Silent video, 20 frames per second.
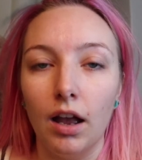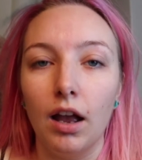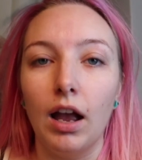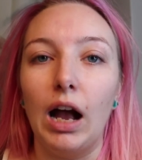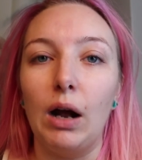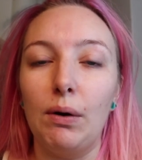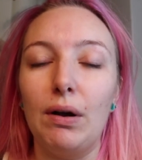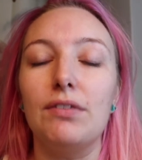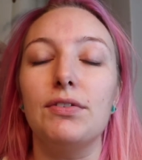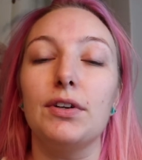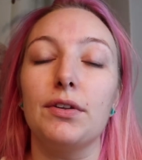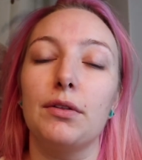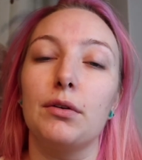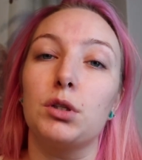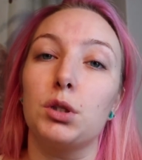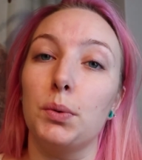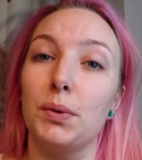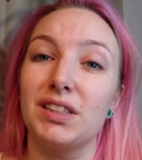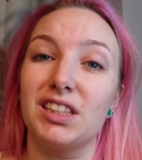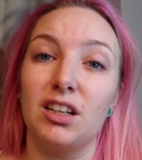However,
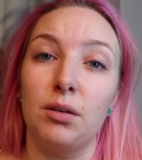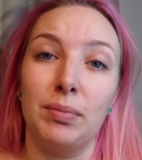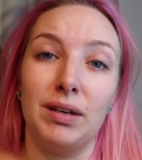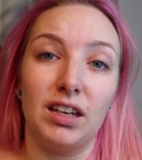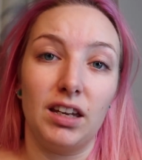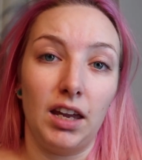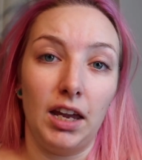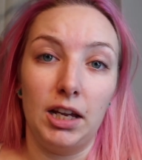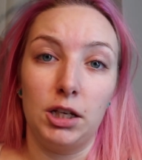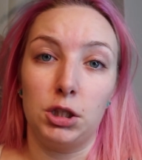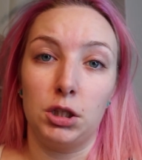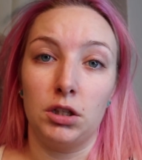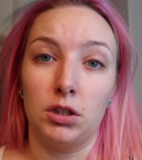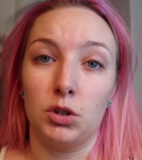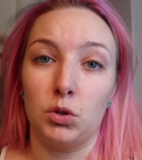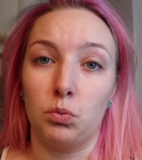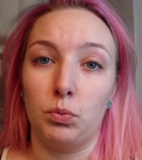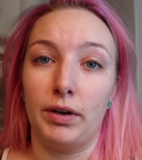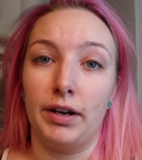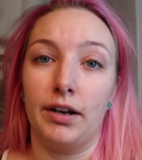there's always going to be
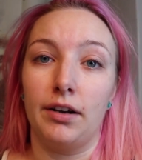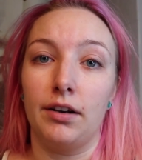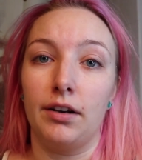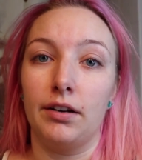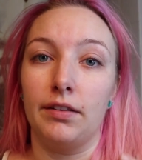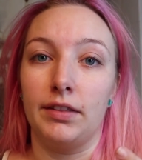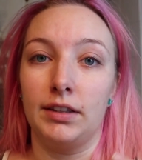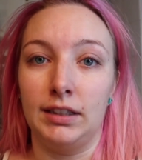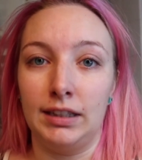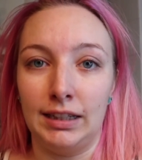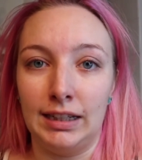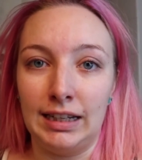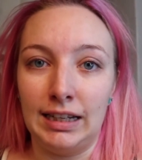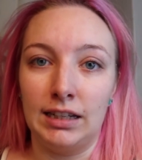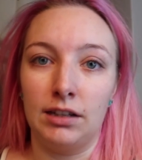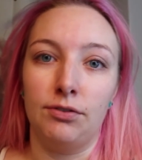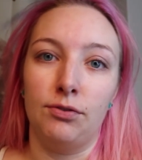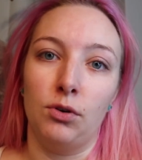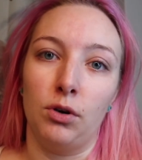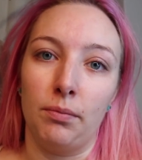occasions where the
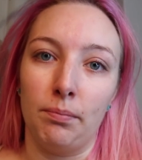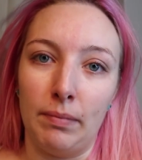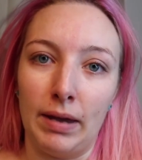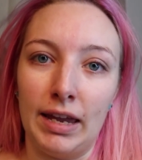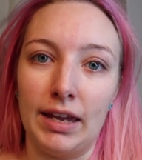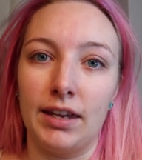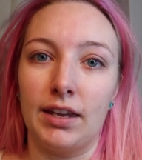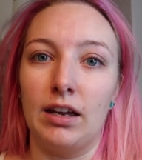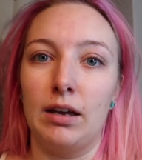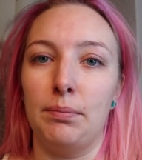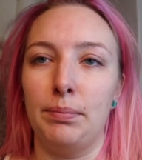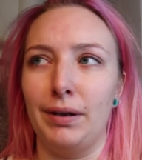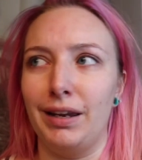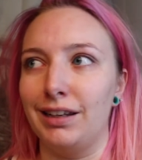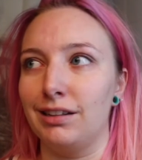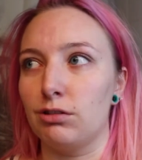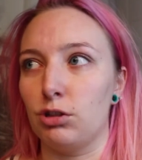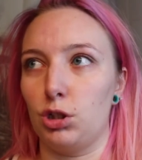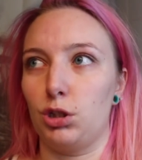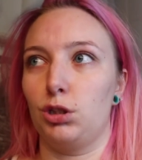need for makeup
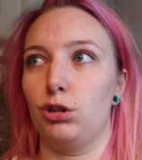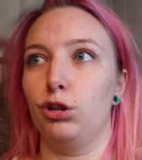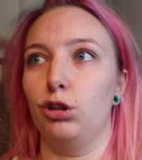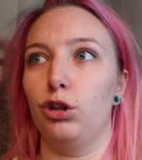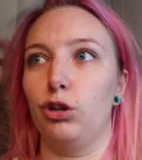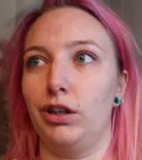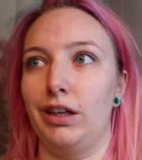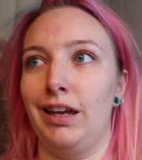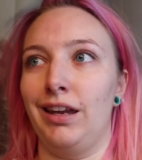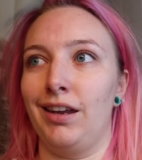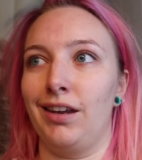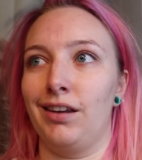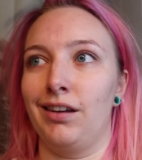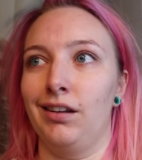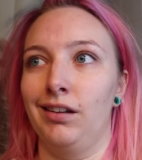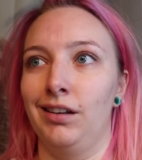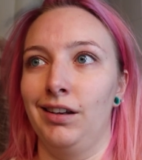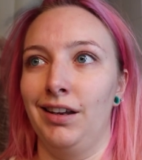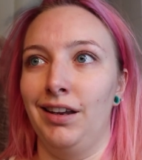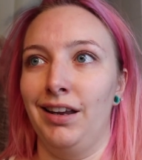and just
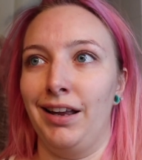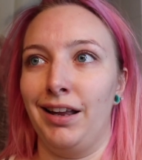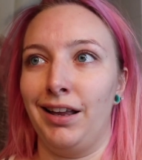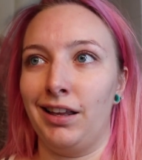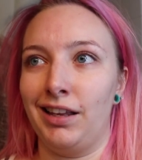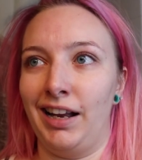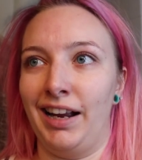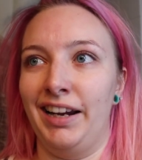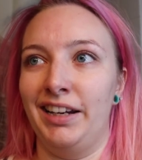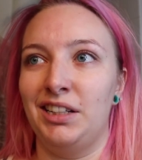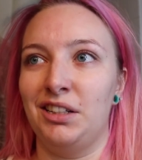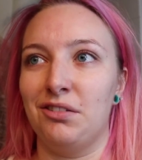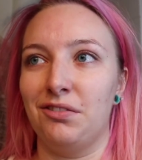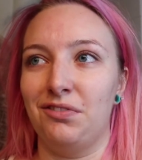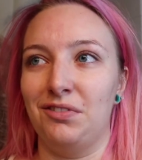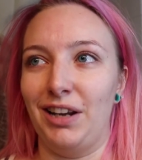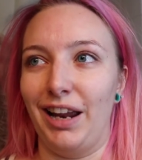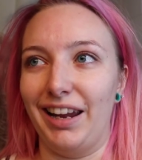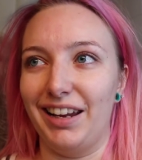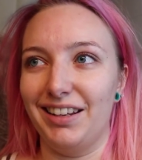looking kind of
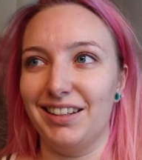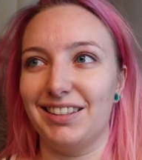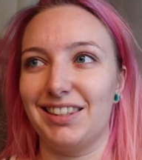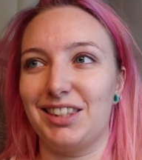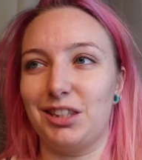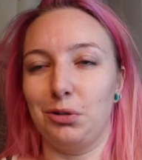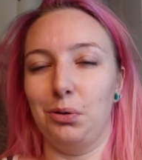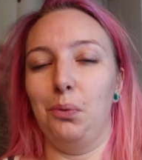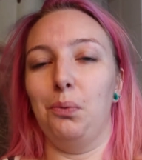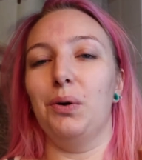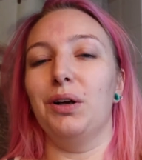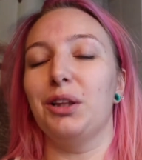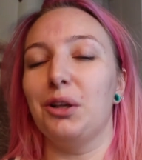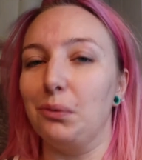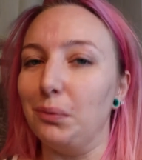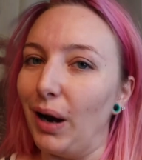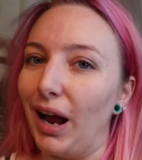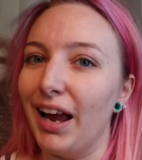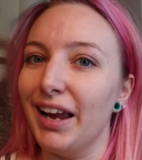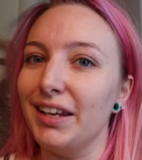nice will
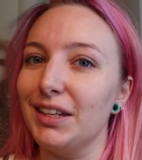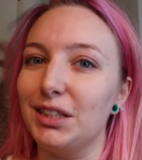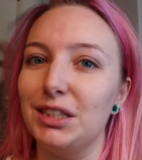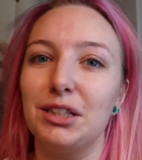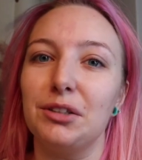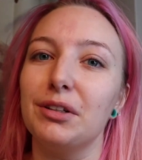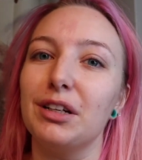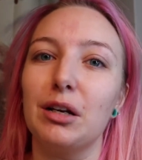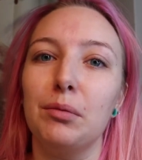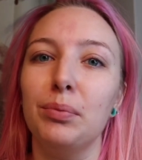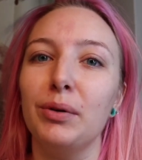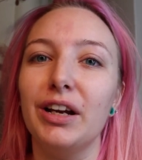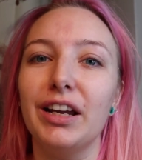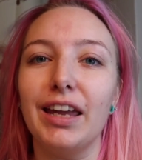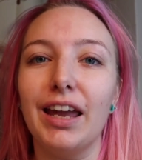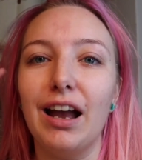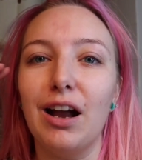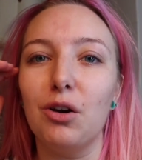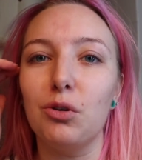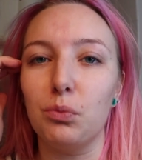arise during a
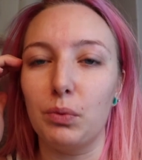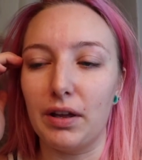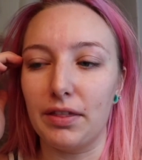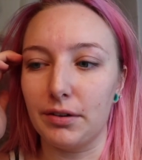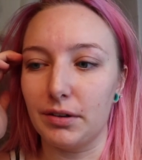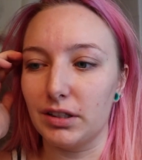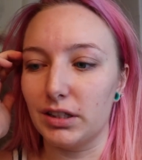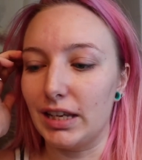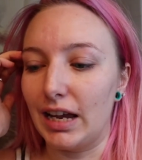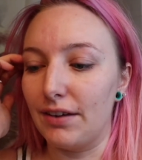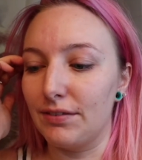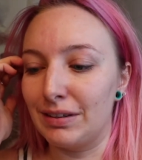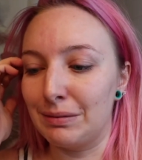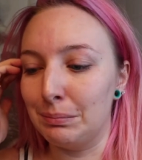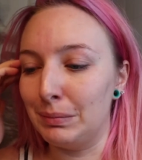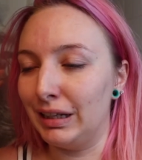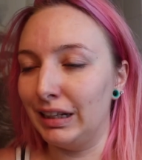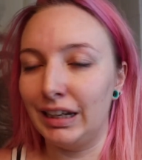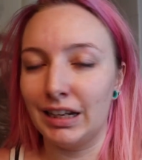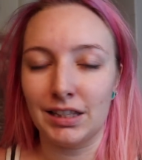breakout, whether it's having
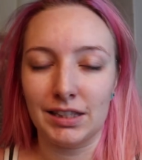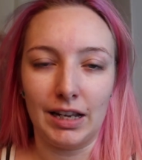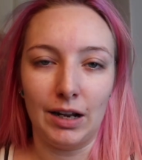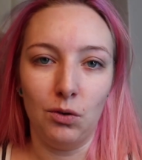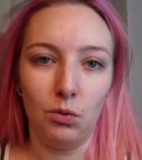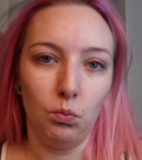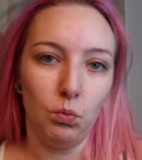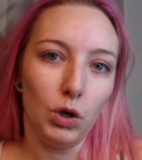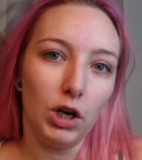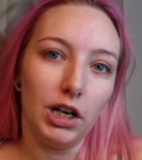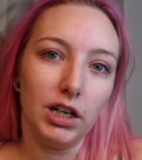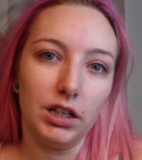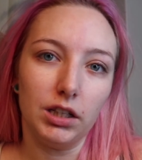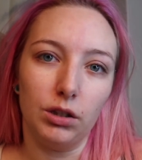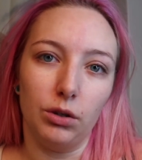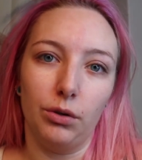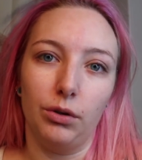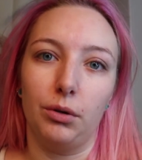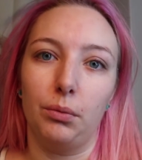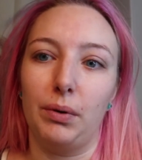meetings at
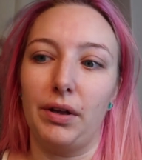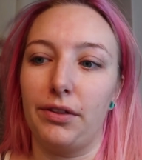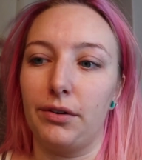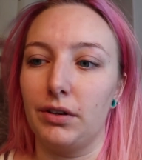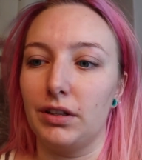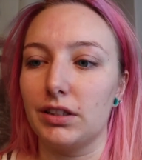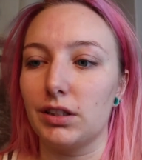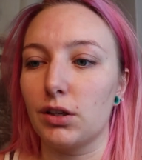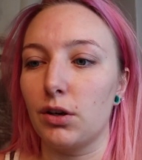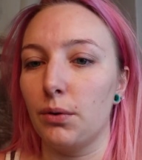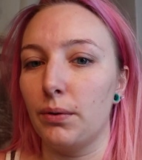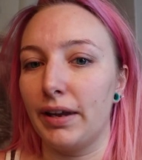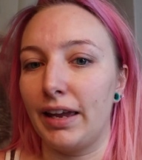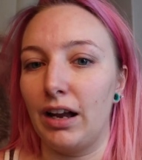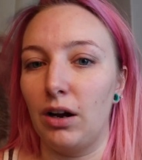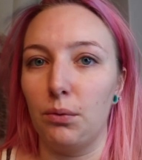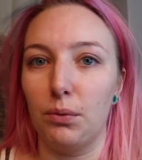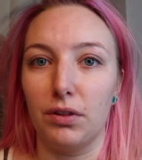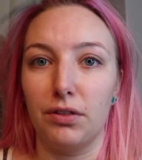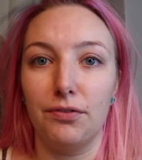work or whether it's going
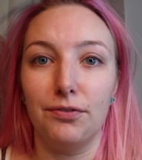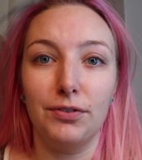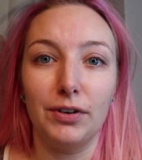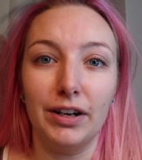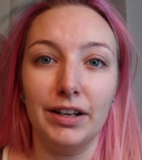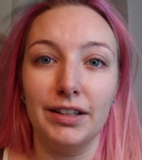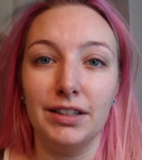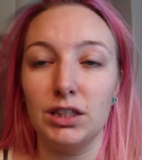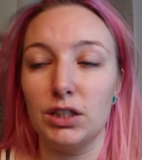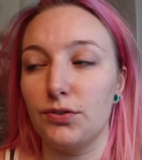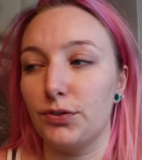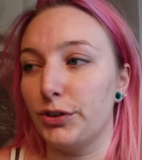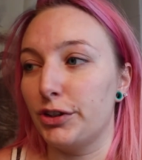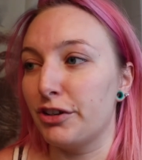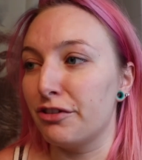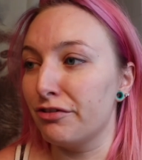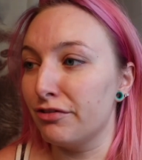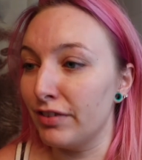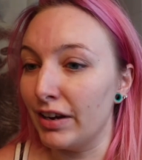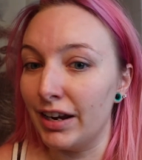out with friends for an
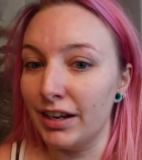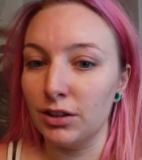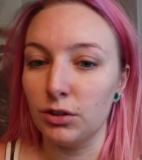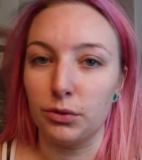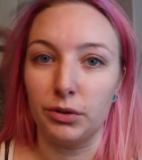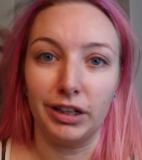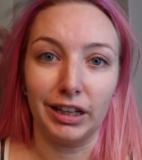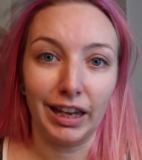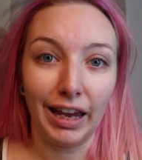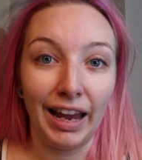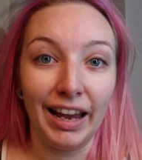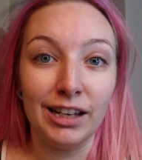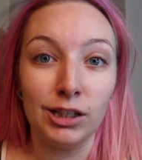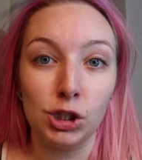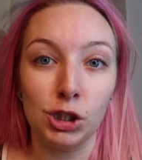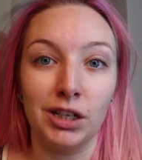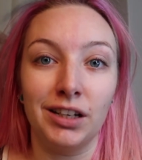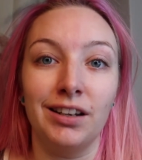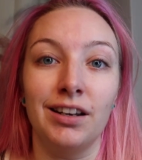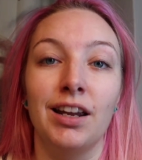event or an
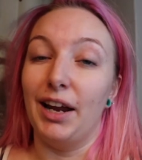occasion.